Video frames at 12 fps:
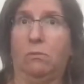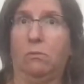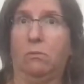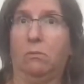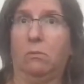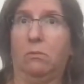
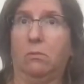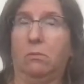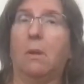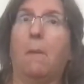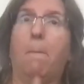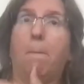Evidence
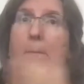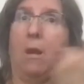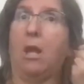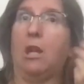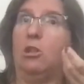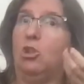shows
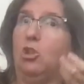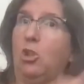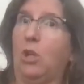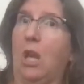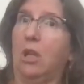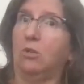that
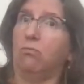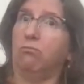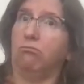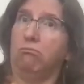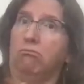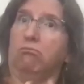instruction
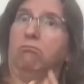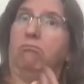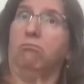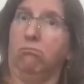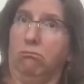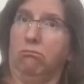in
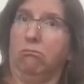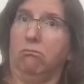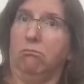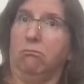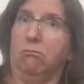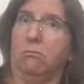sign
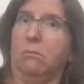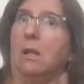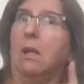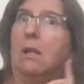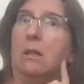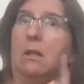language
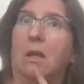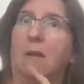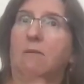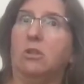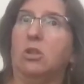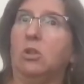
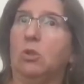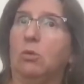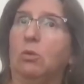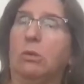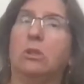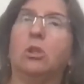best meets
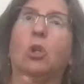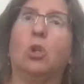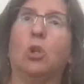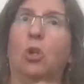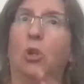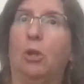the needs
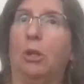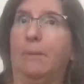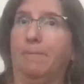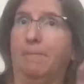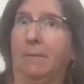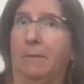of deaf
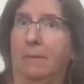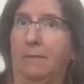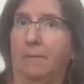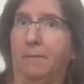learners.